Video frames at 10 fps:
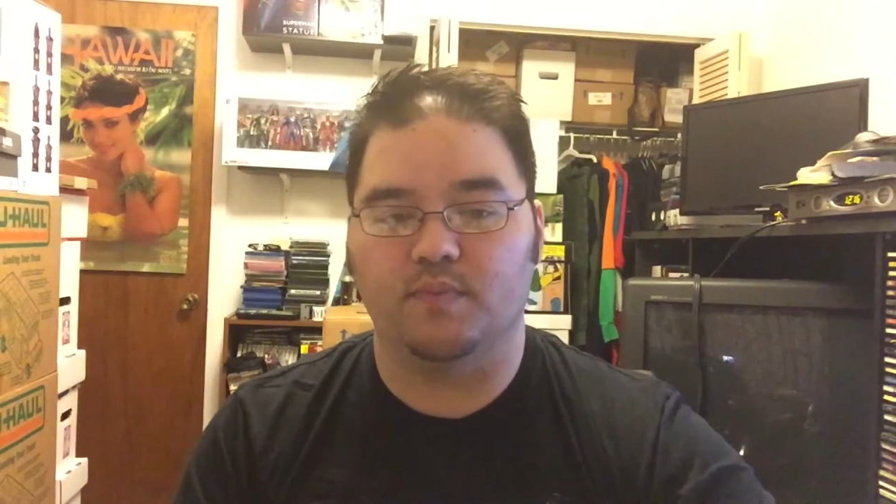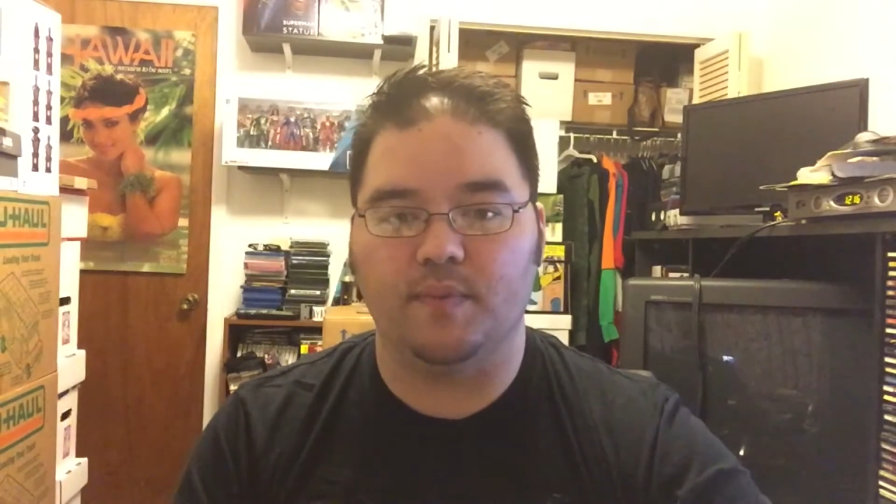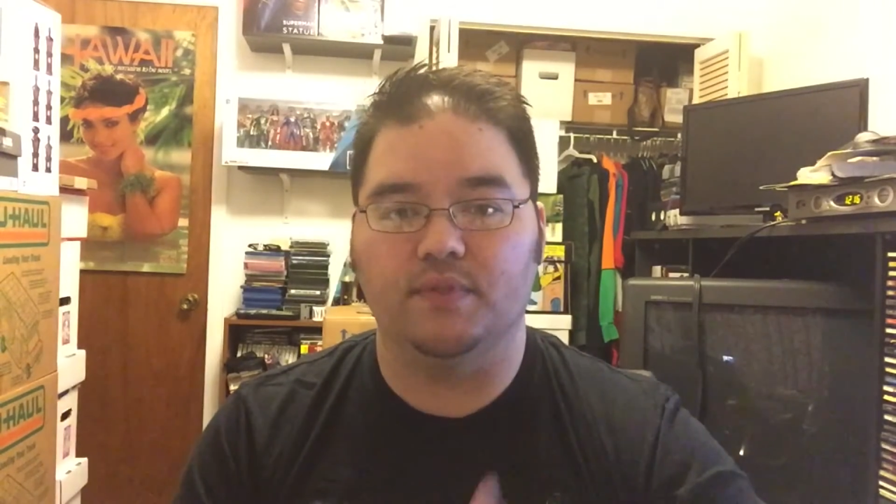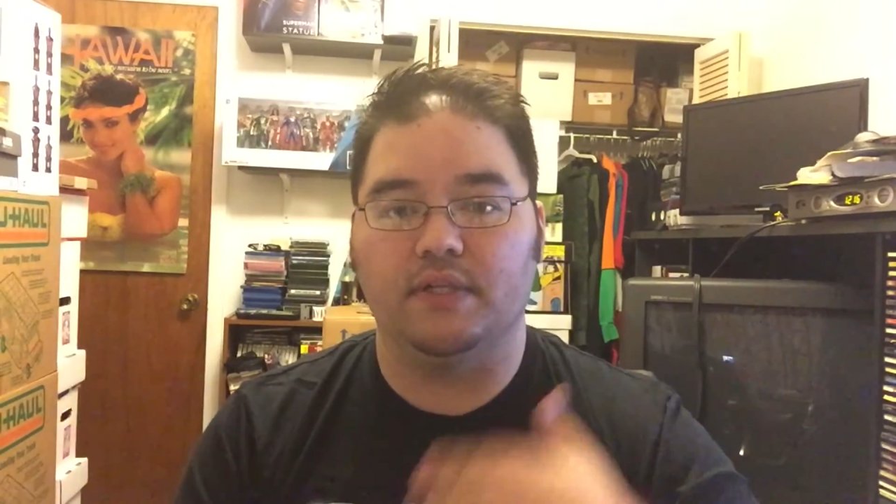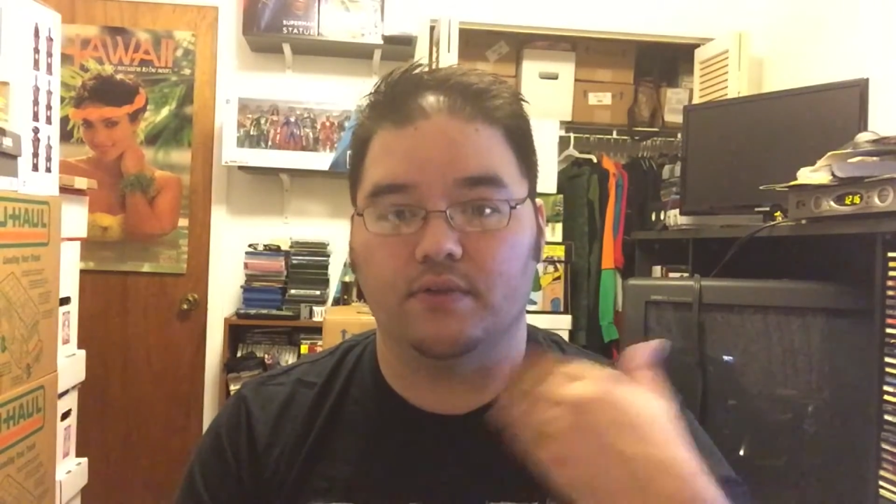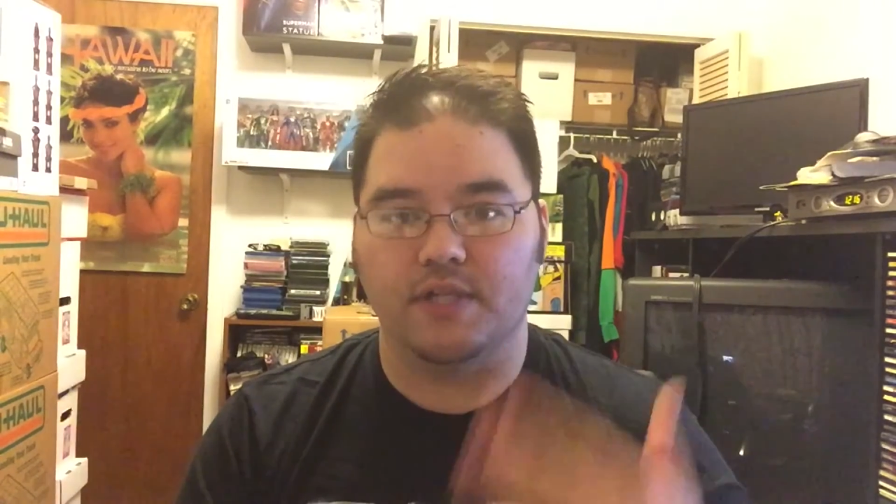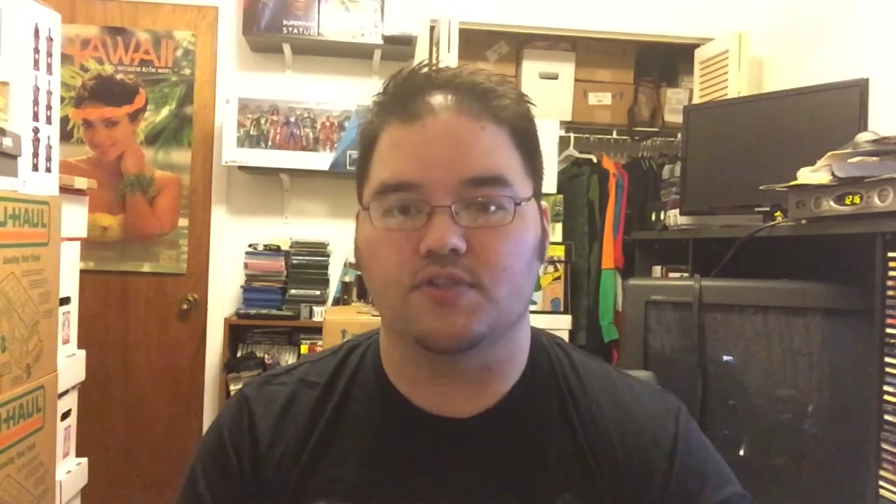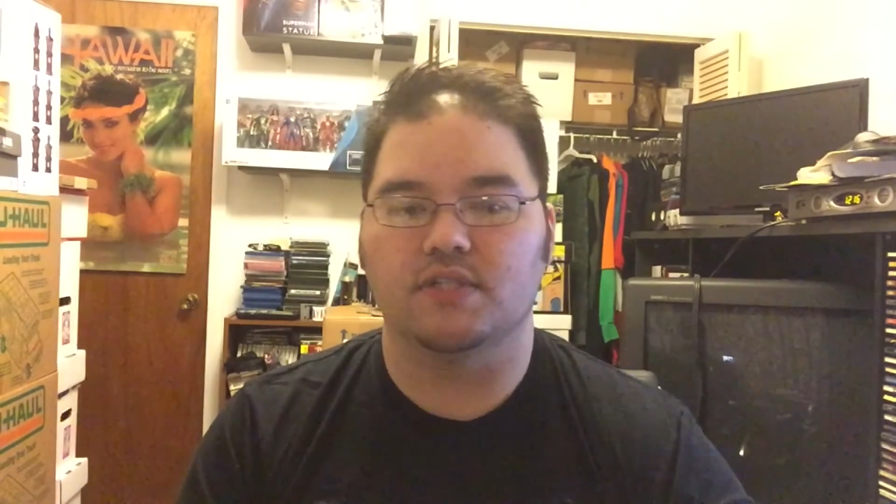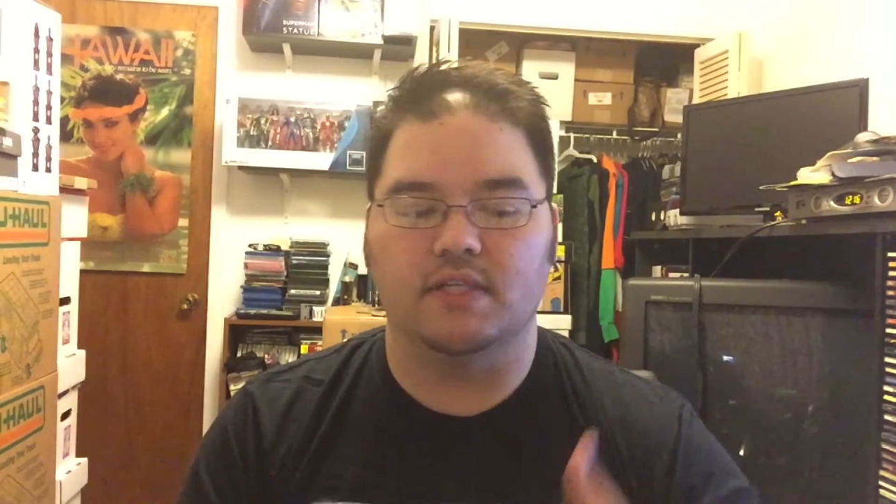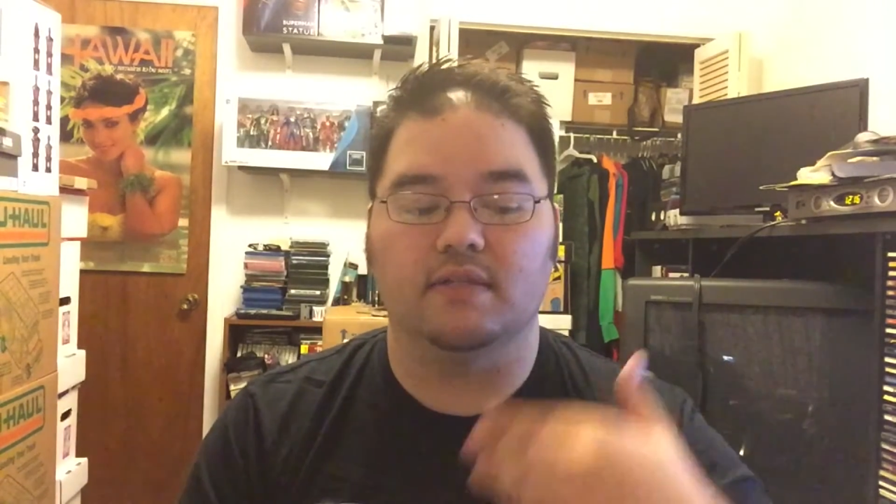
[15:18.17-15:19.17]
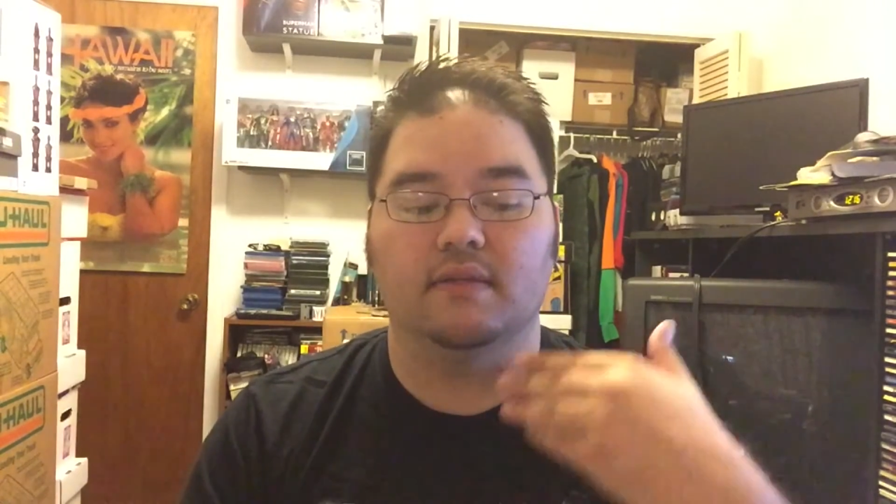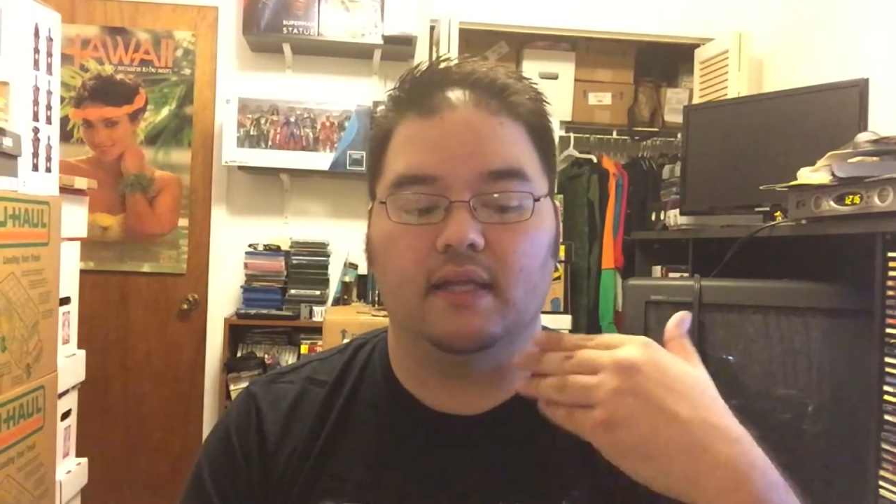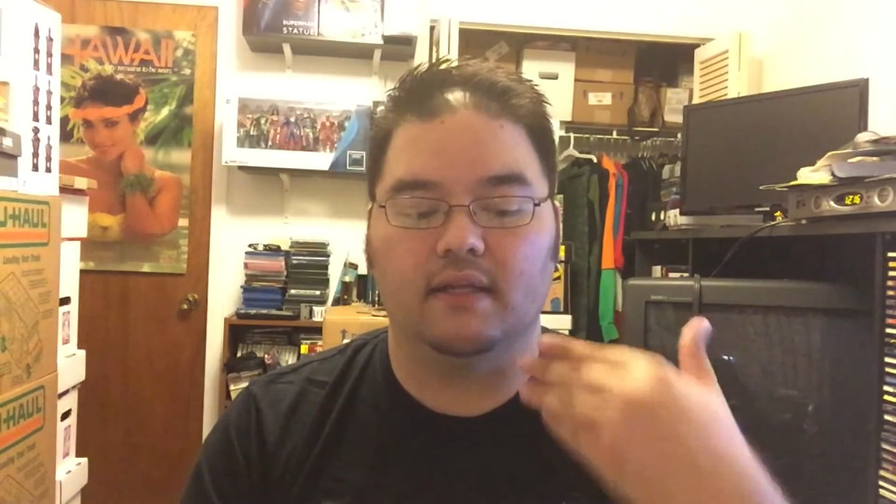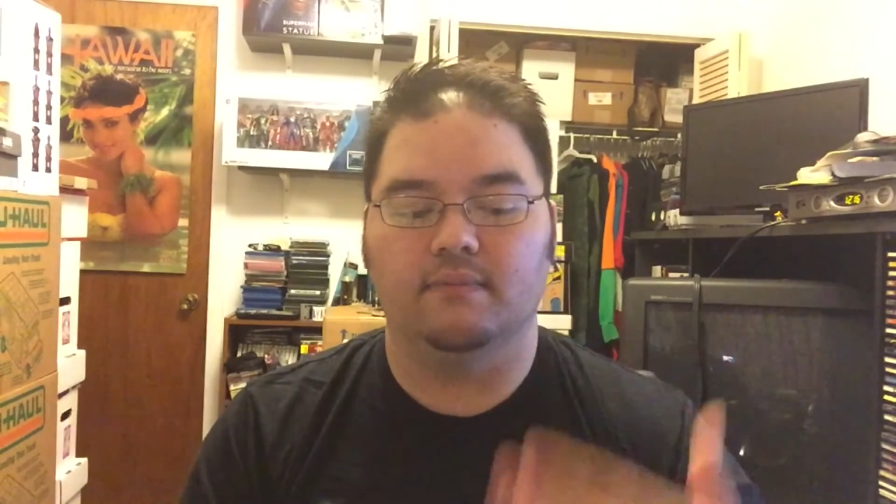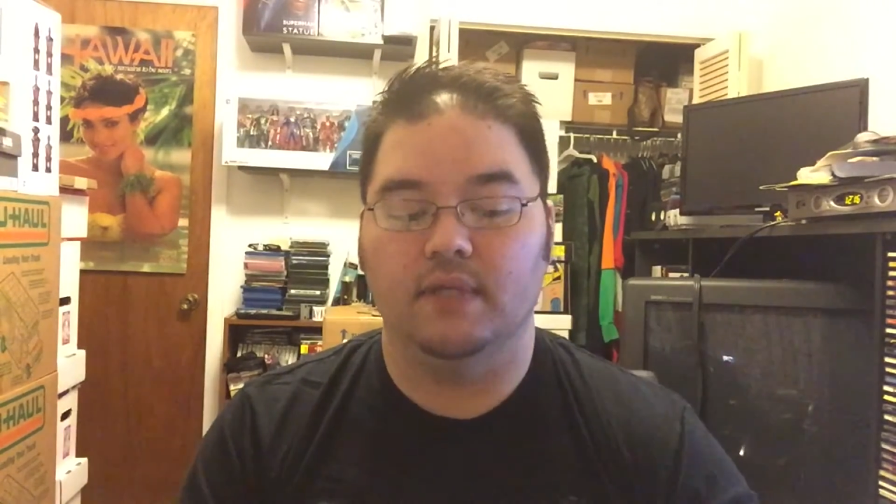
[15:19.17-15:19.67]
people that are interested and that